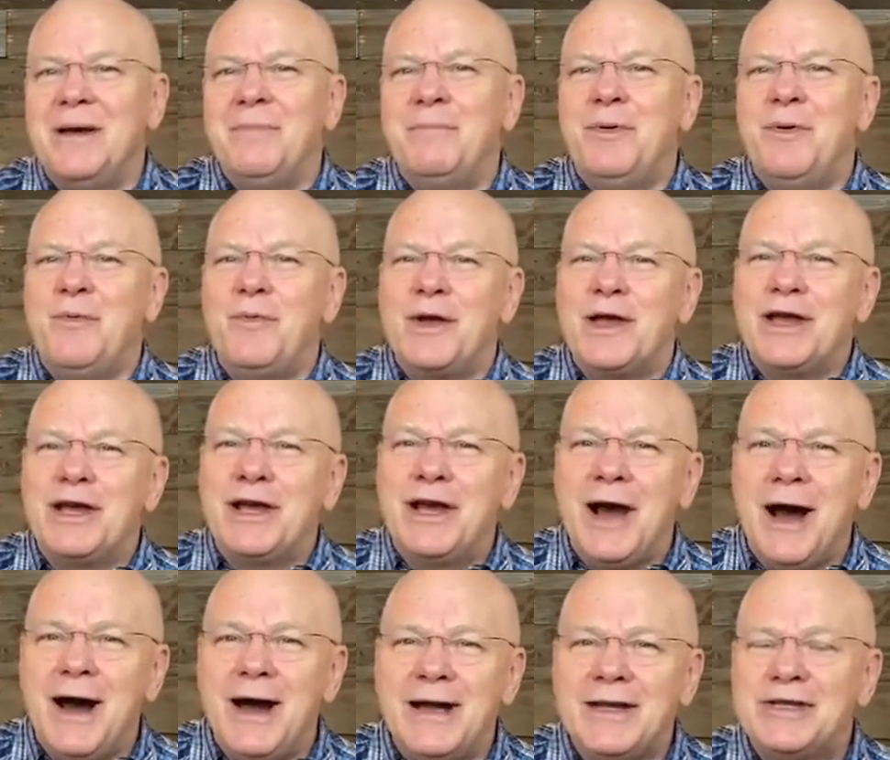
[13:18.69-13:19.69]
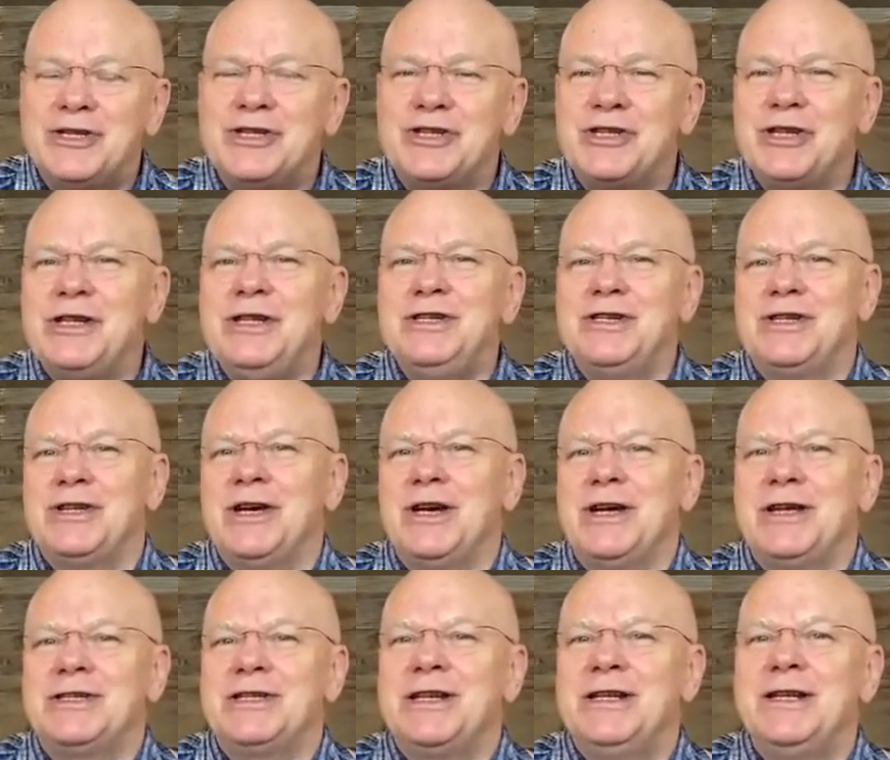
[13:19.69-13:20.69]
But when God sees
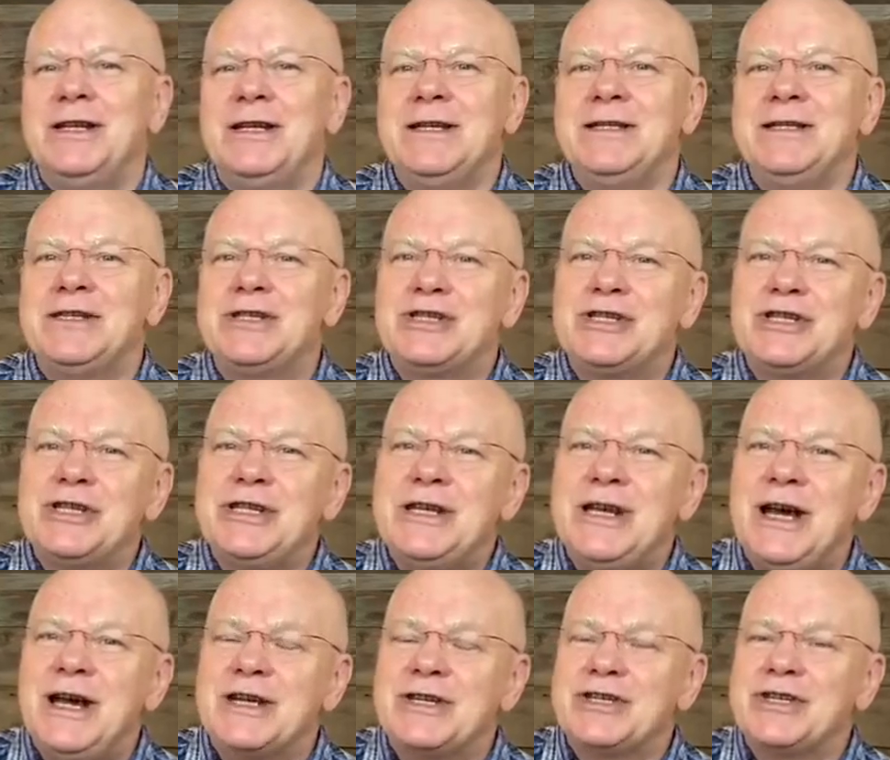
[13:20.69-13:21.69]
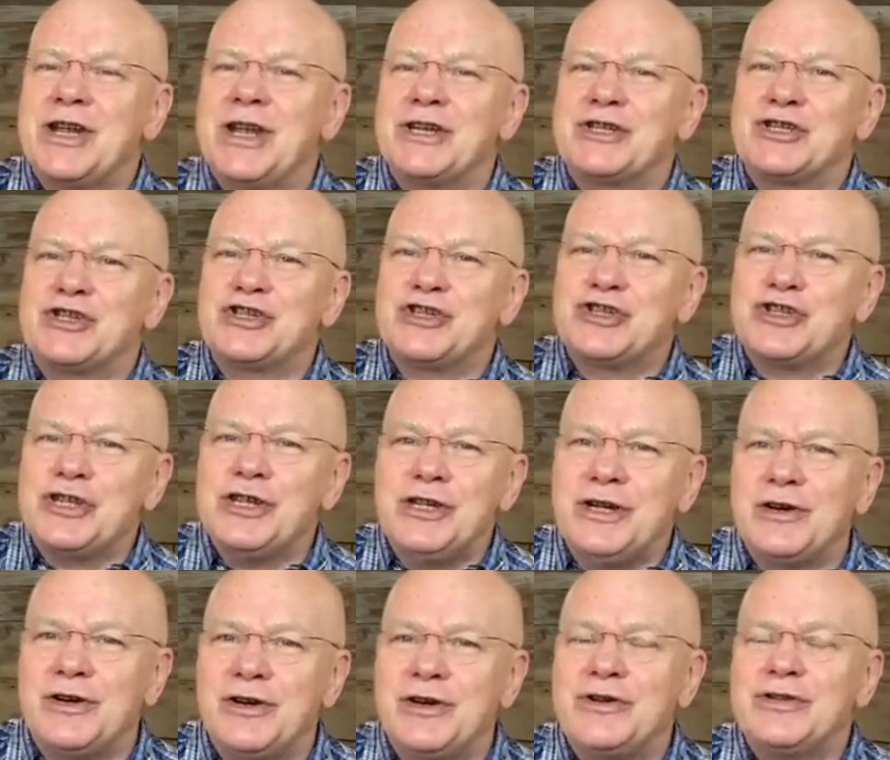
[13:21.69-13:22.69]
us, he doesn't see us as
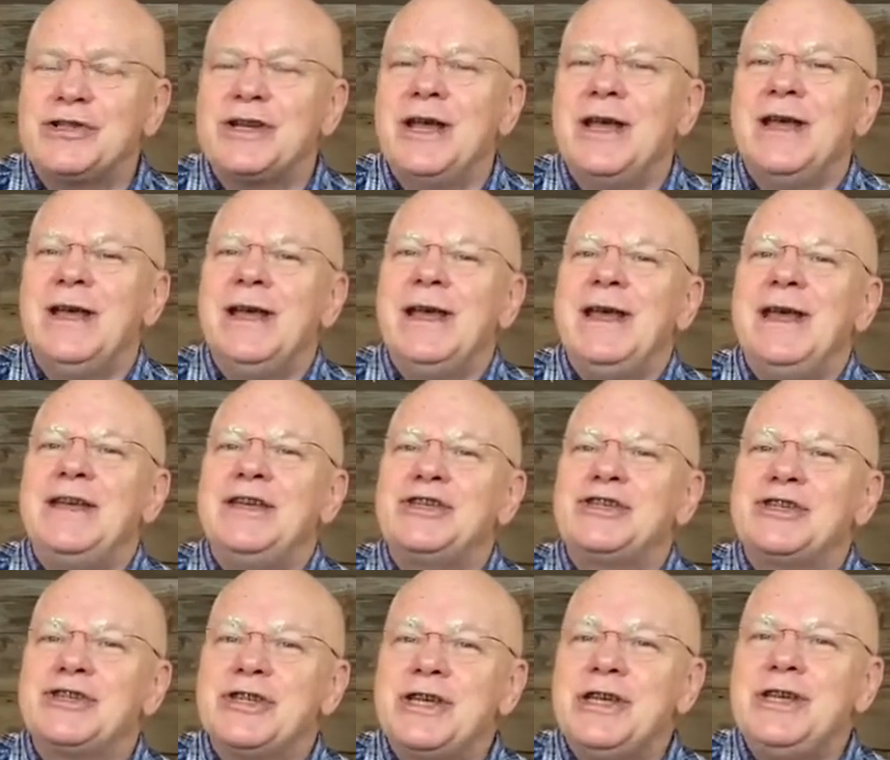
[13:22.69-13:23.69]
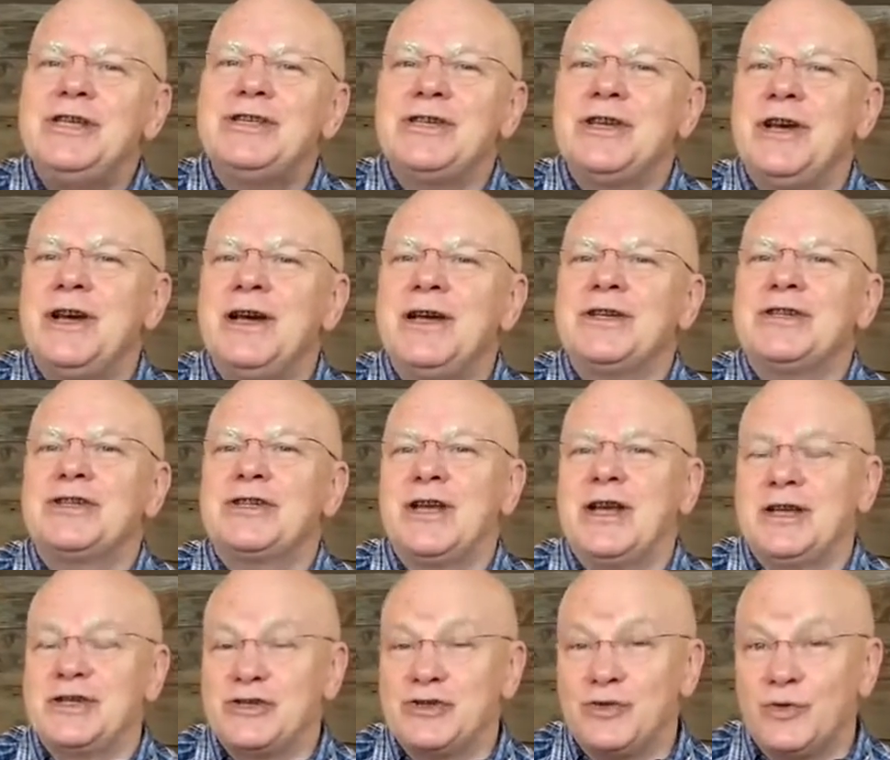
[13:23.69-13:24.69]
sinners. He sees us
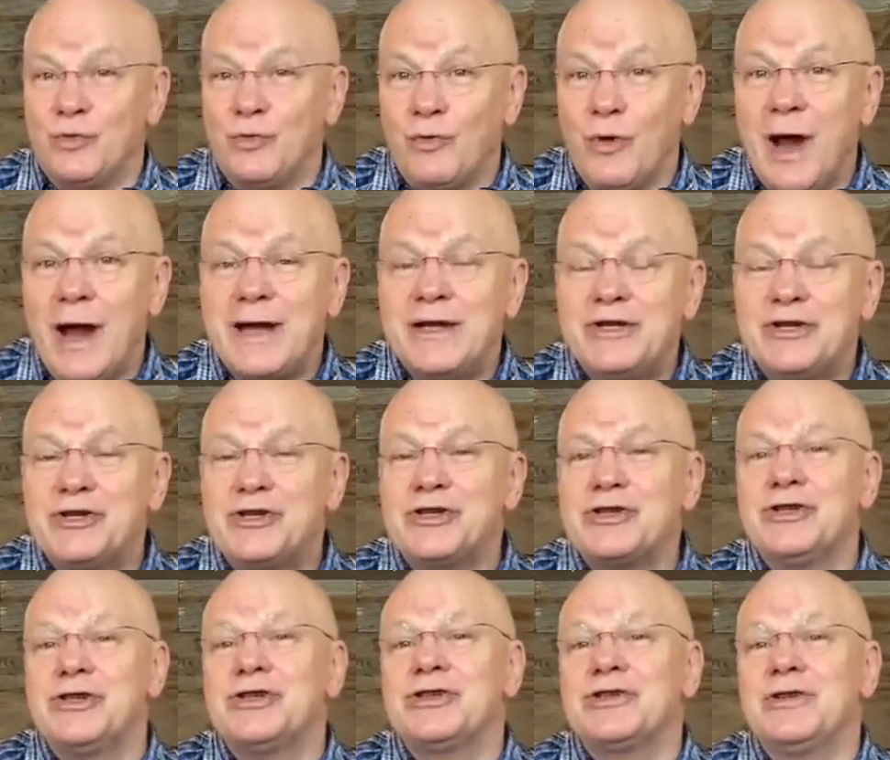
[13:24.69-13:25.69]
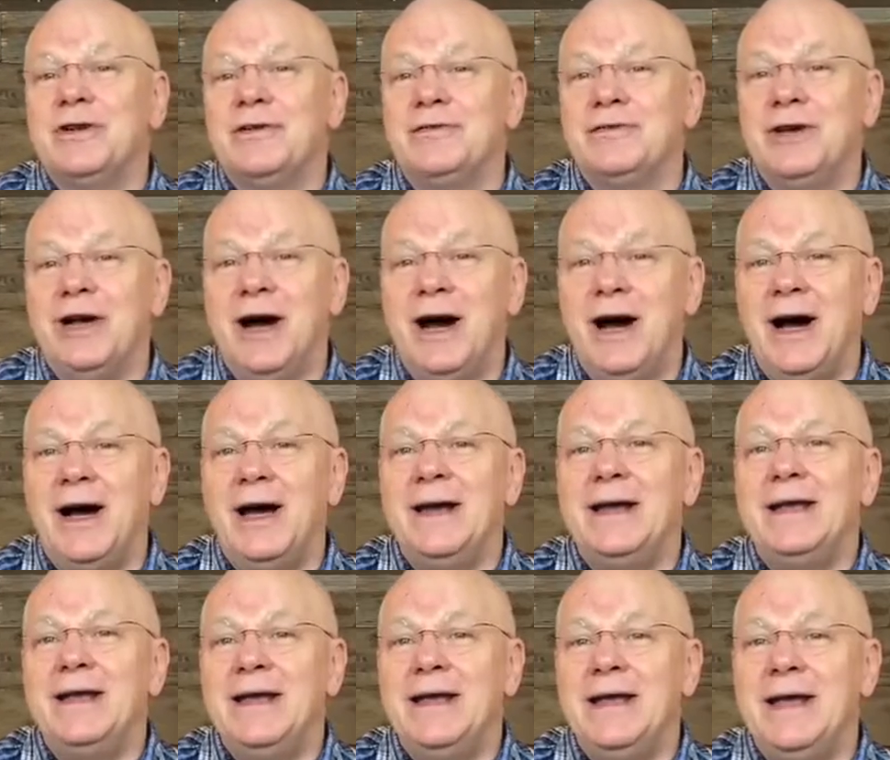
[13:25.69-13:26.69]
as the righteousness of God
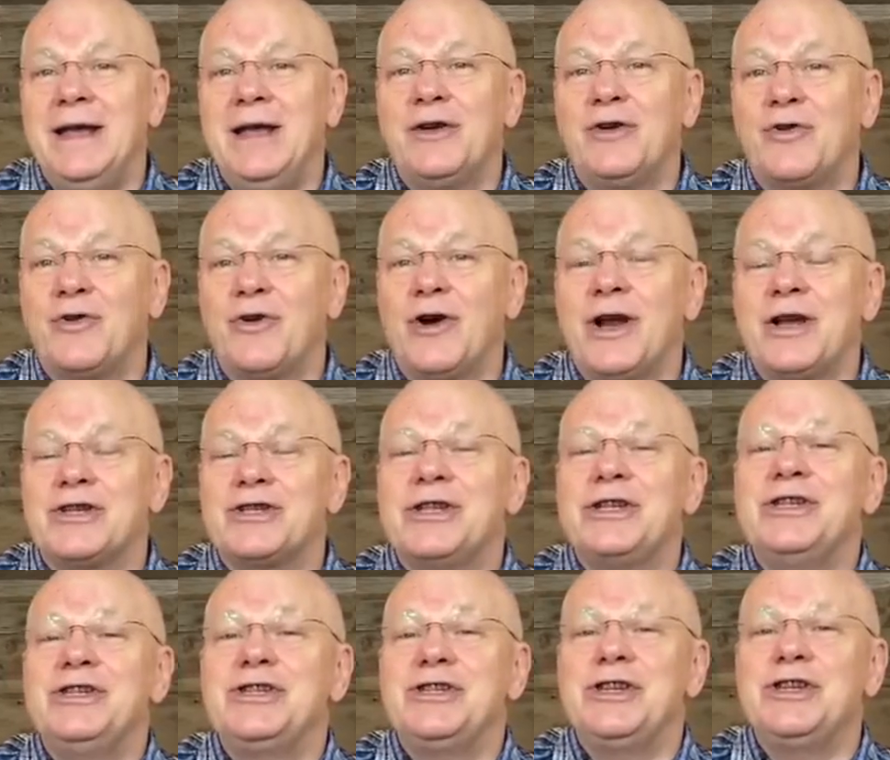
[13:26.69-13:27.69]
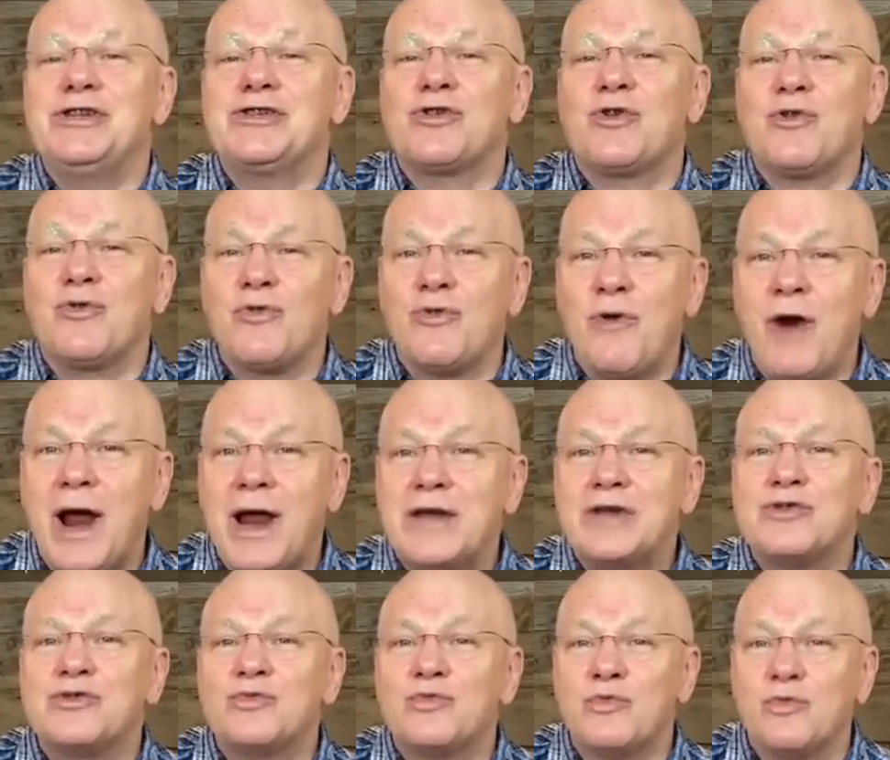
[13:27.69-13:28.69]
in Christ. He sees
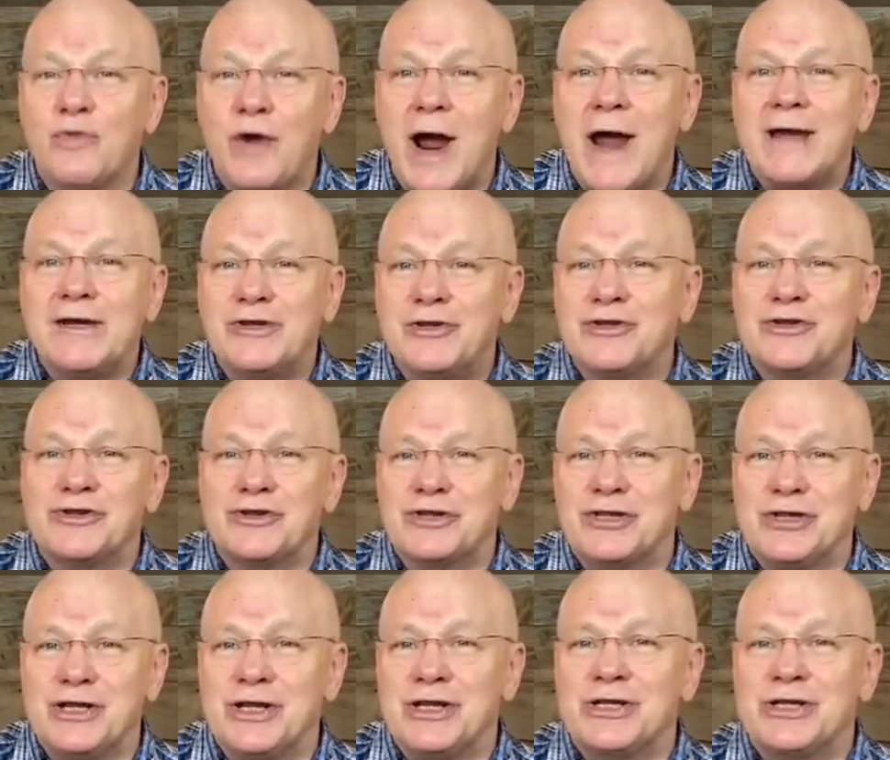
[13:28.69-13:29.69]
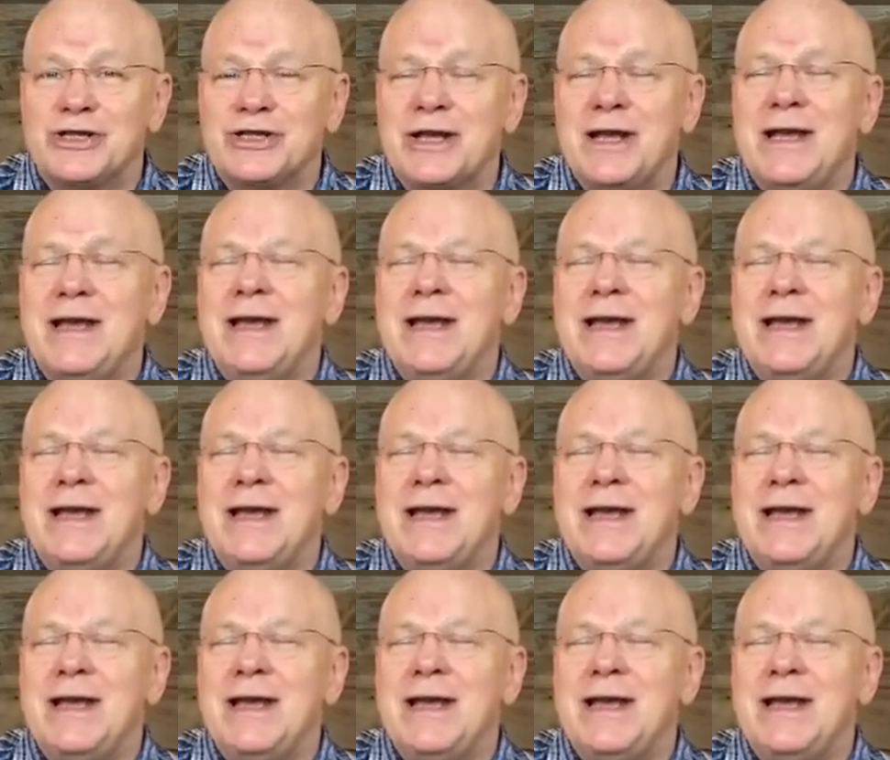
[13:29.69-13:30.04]
Christ's righteousness.